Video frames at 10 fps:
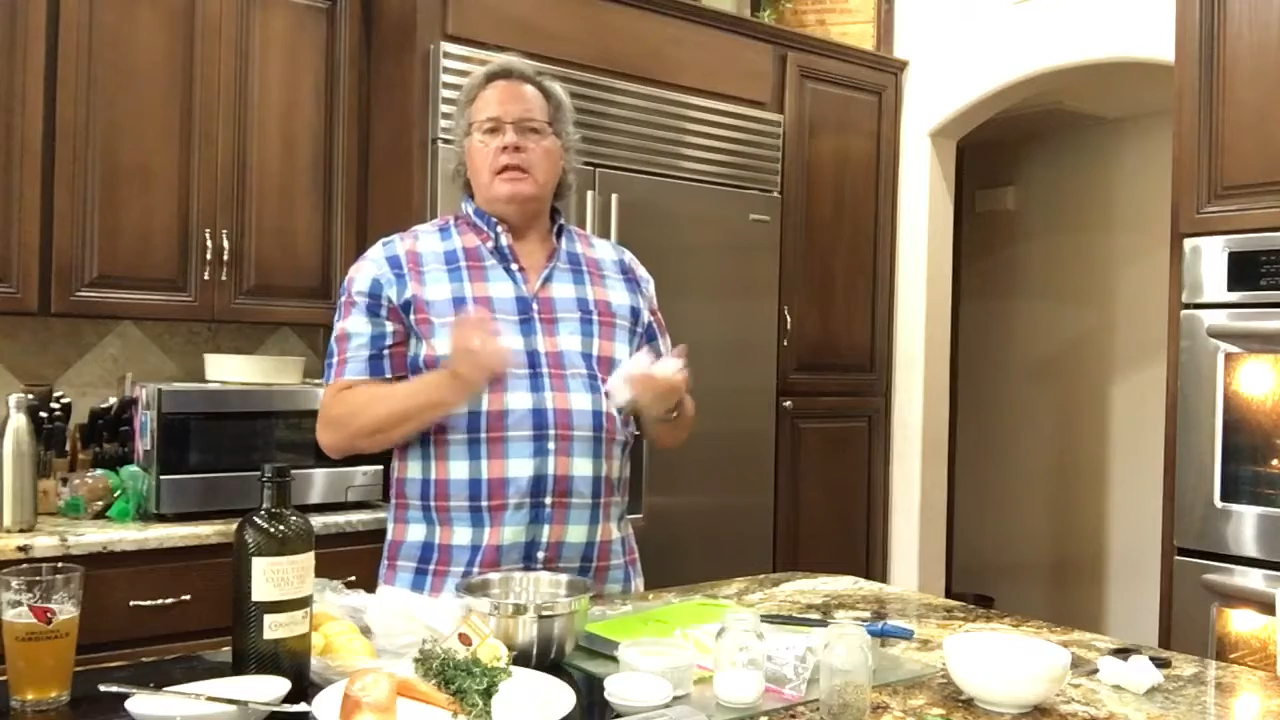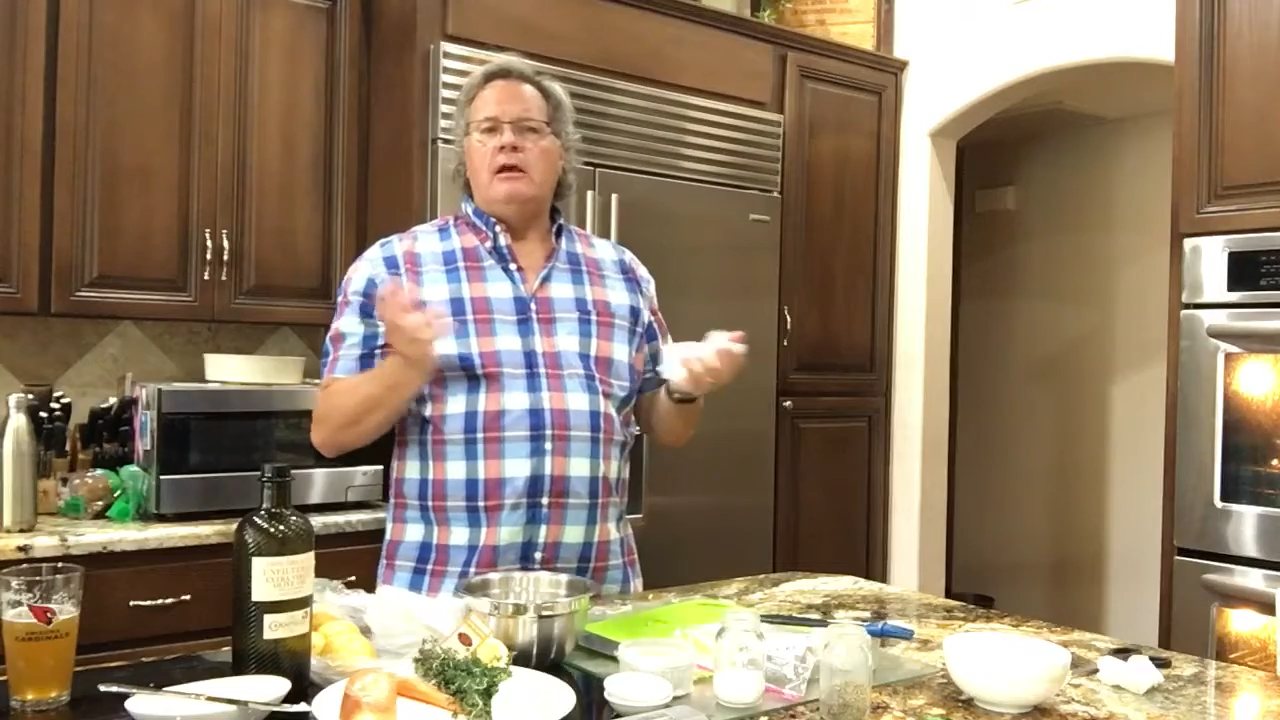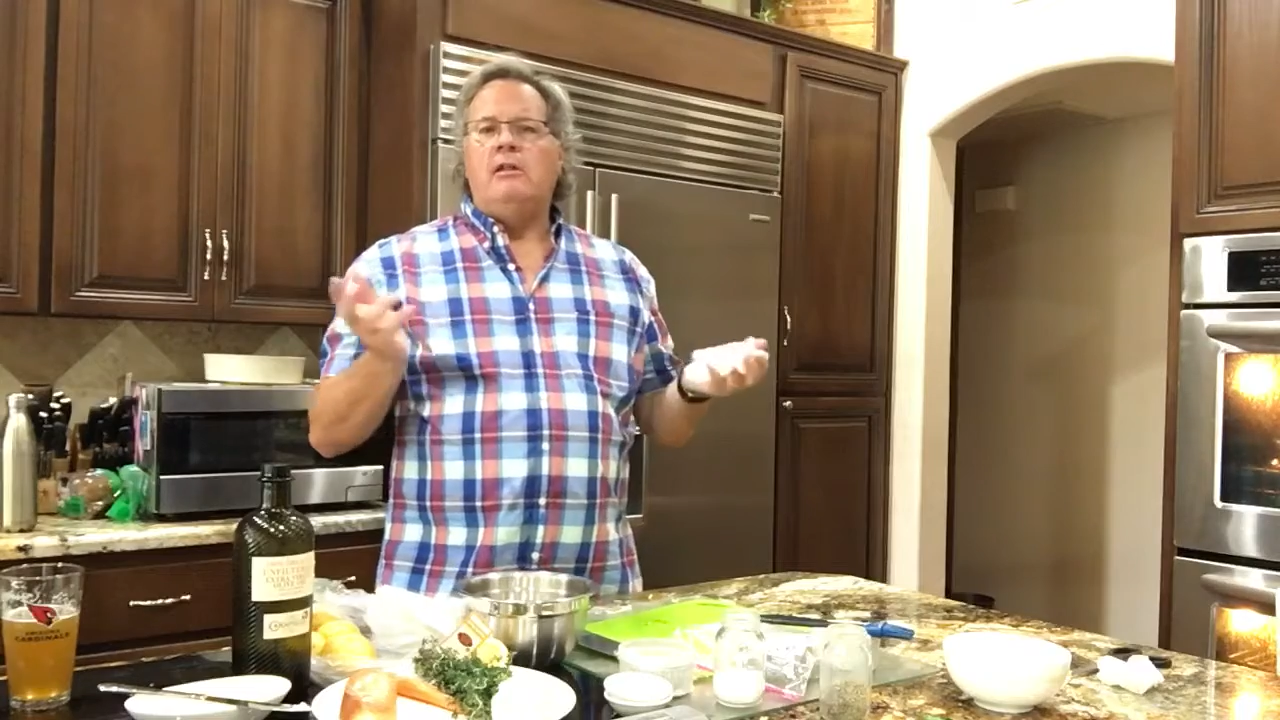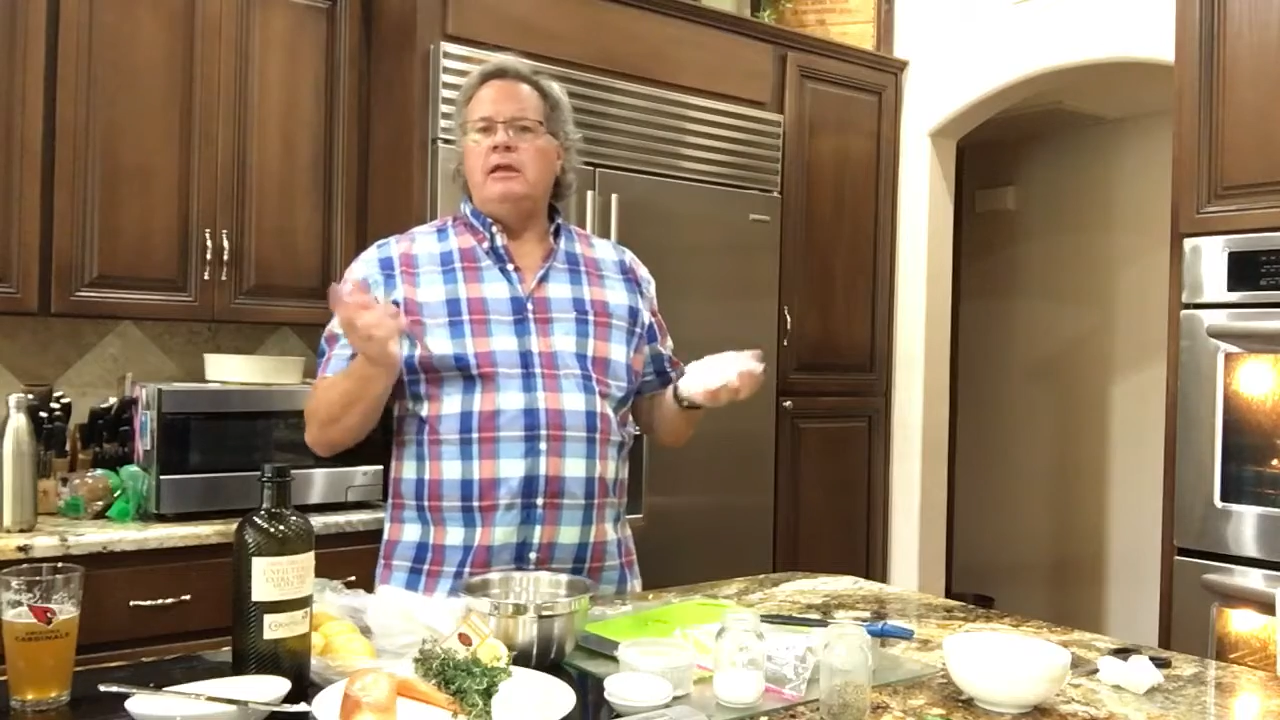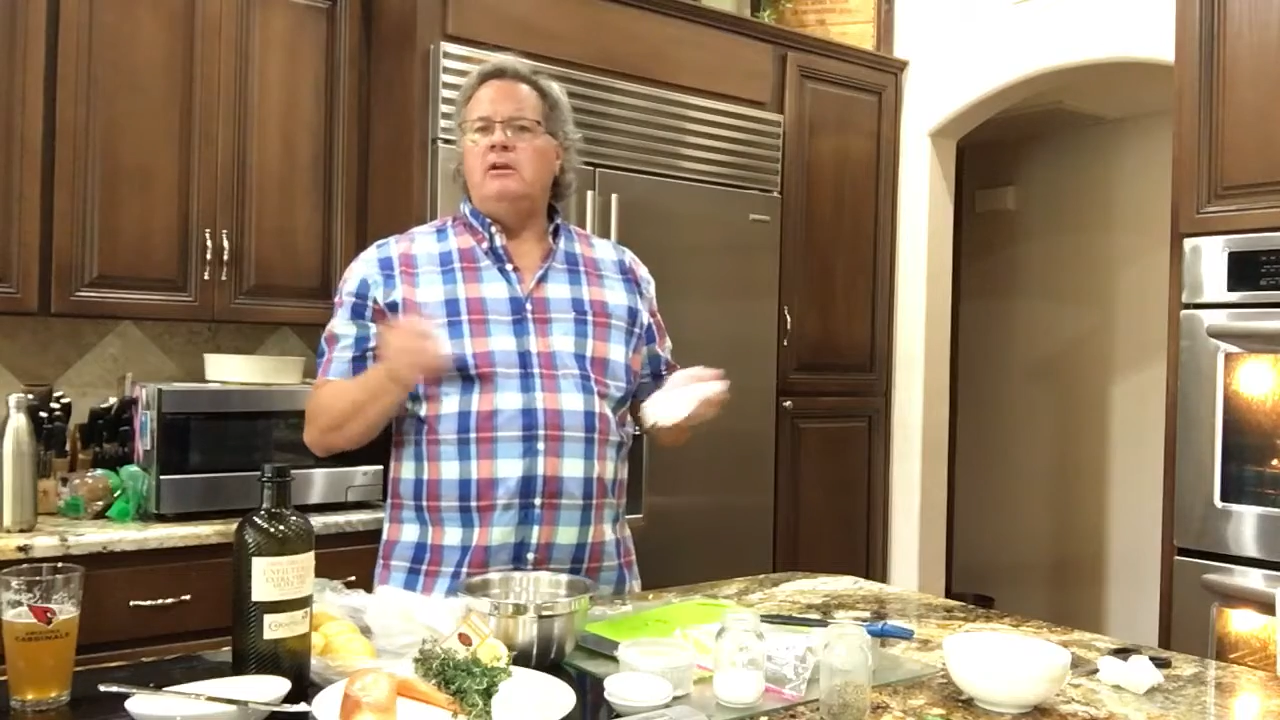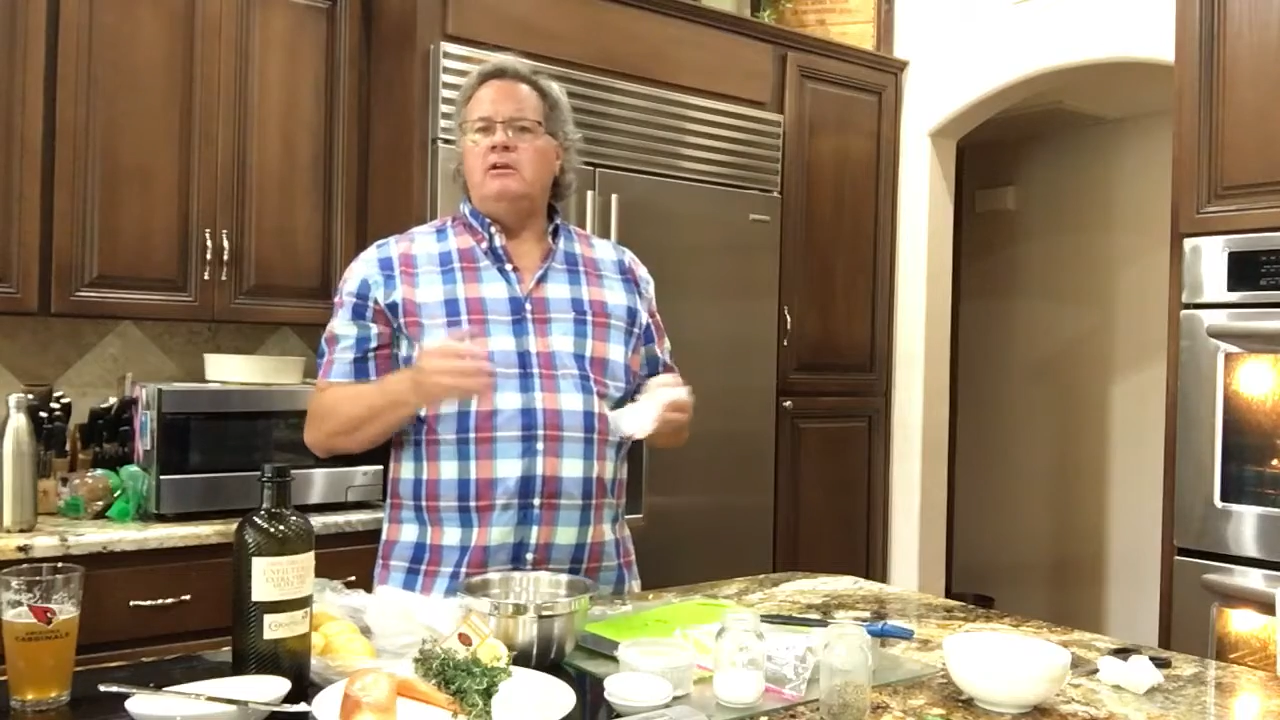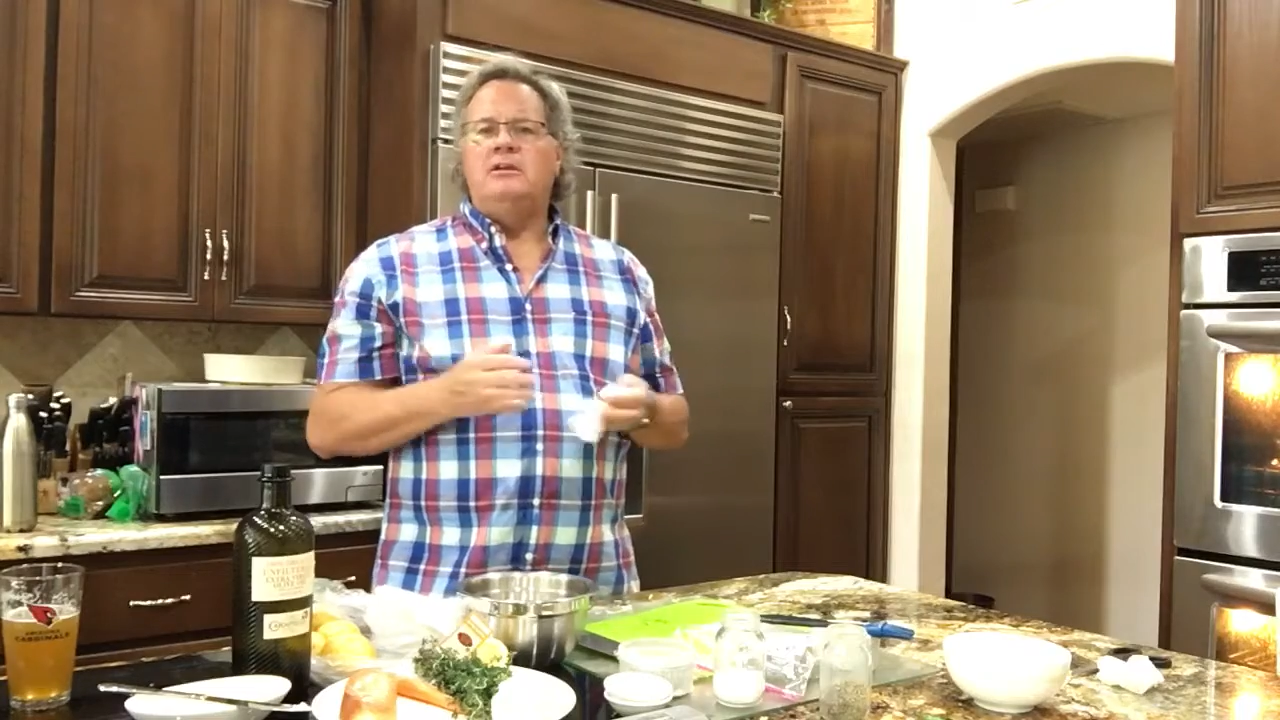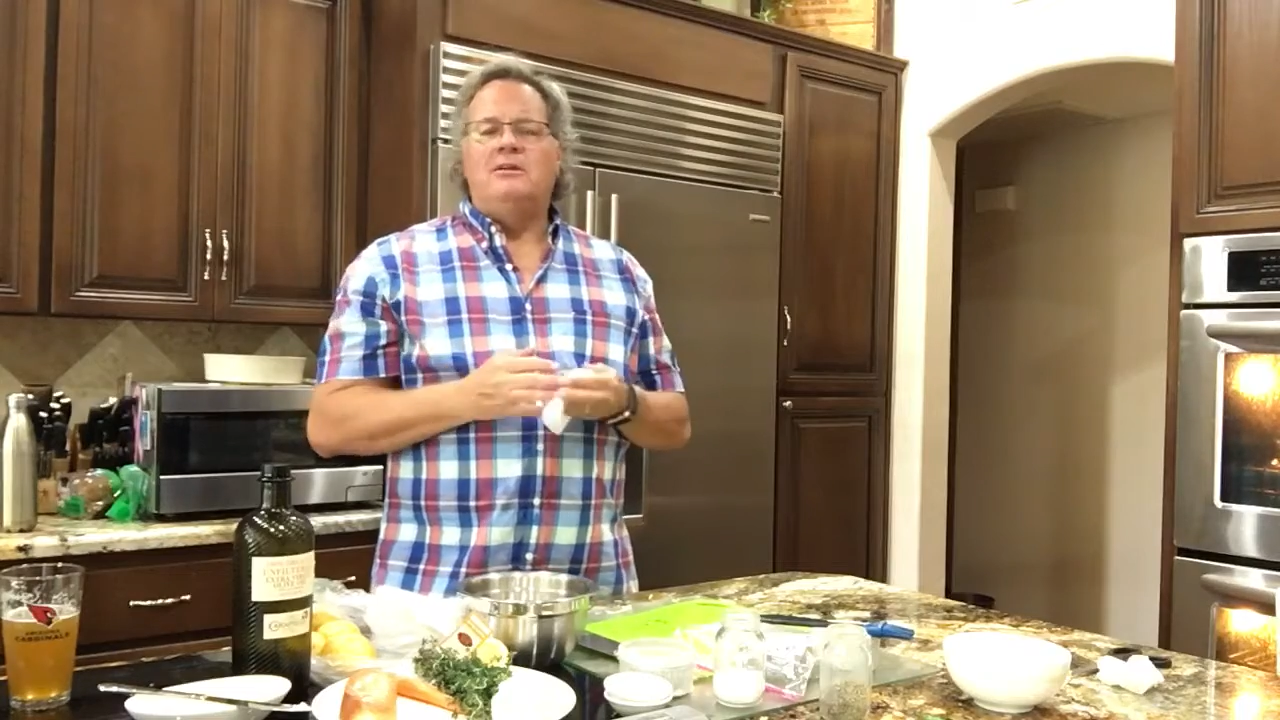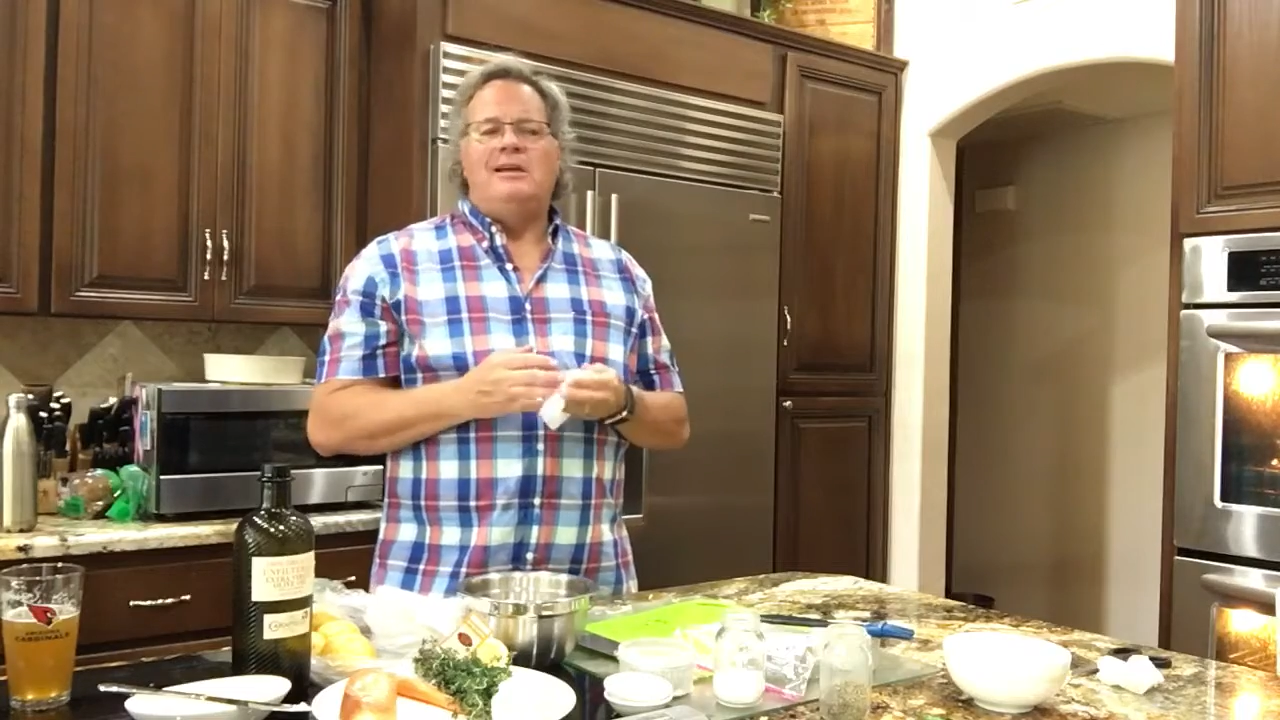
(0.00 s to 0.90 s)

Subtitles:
out later and you go,